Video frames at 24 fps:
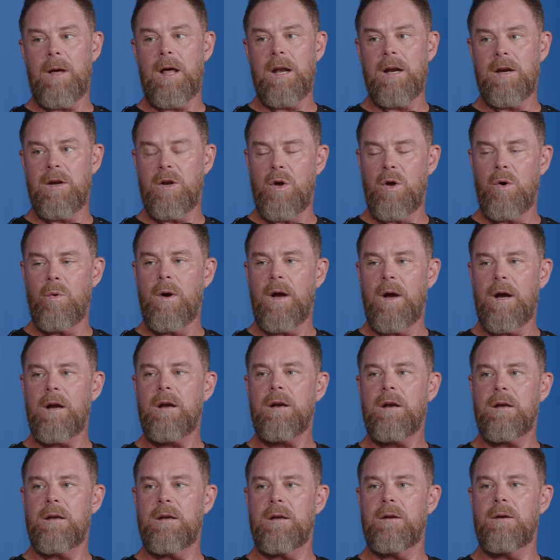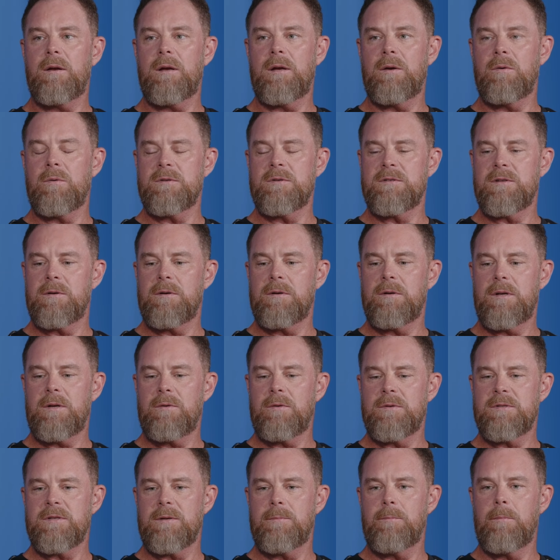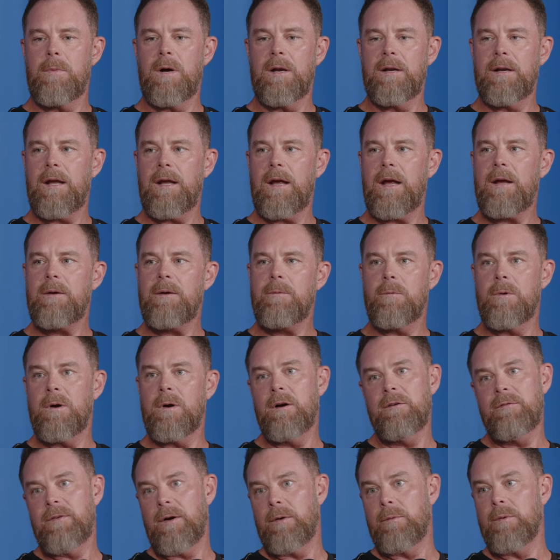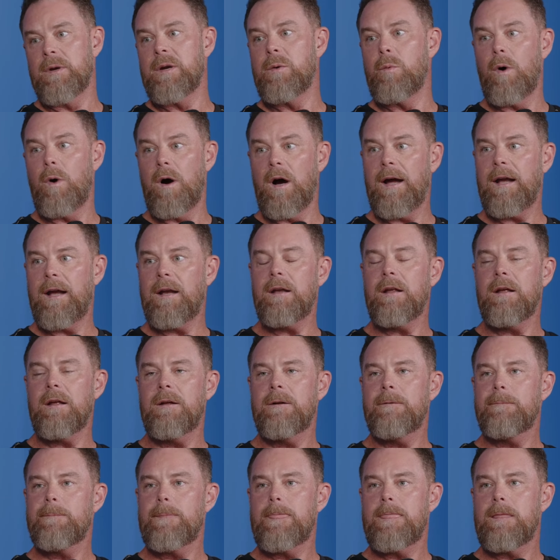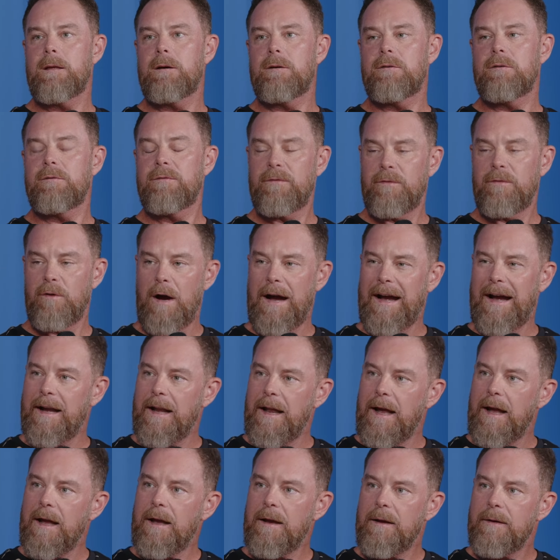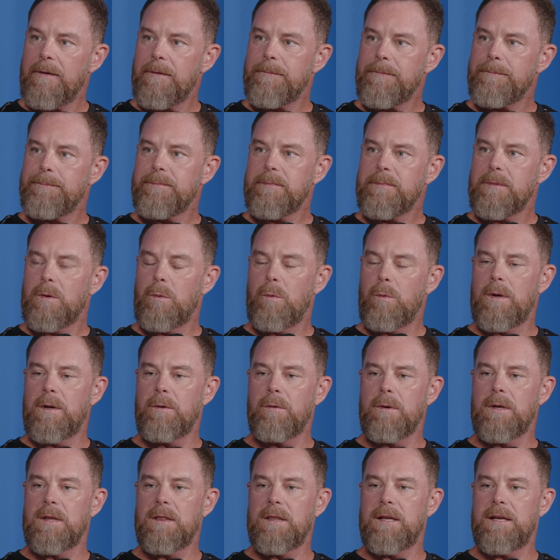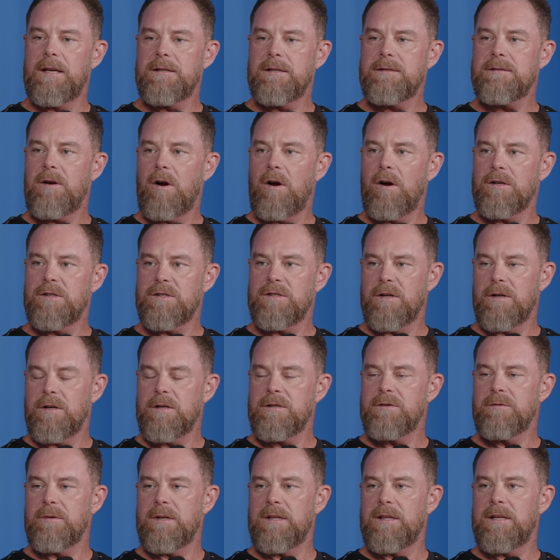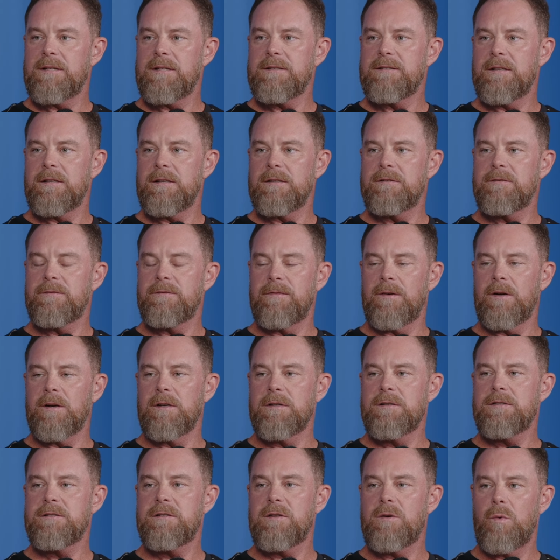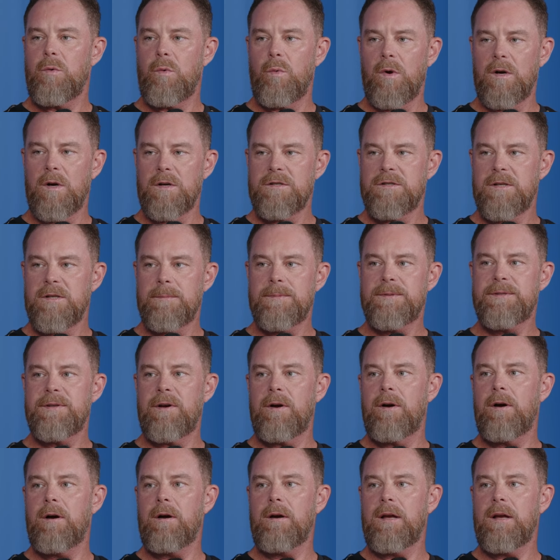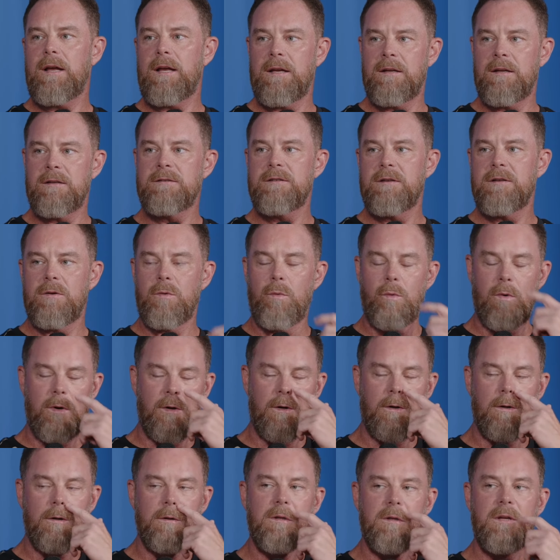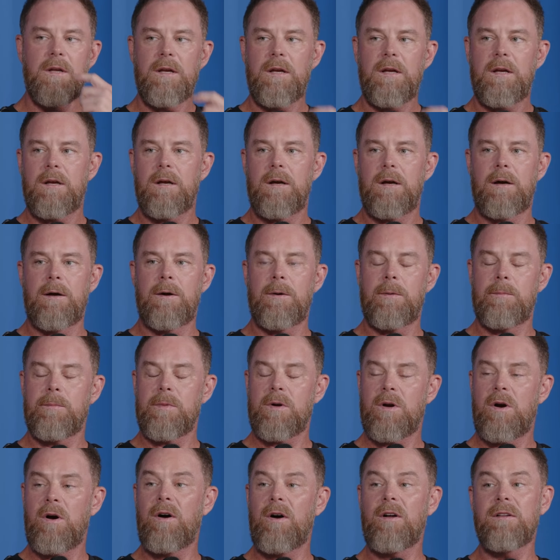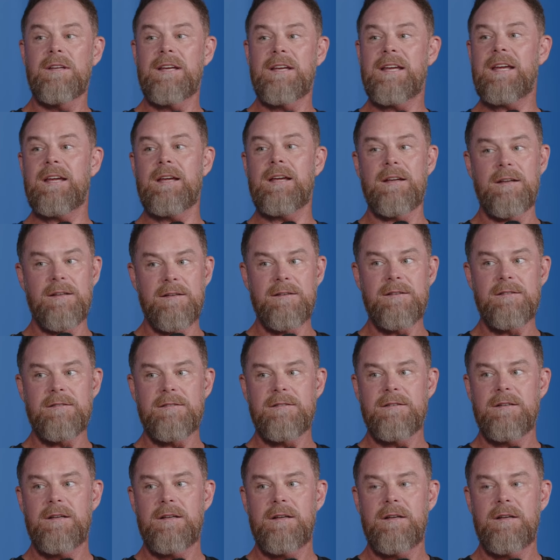out of nowhere. It, it was a it was a Monday. Well, if I rewind, Friday, we released our church released its first worship song mm. into mm. the world, mm. um, called "He Is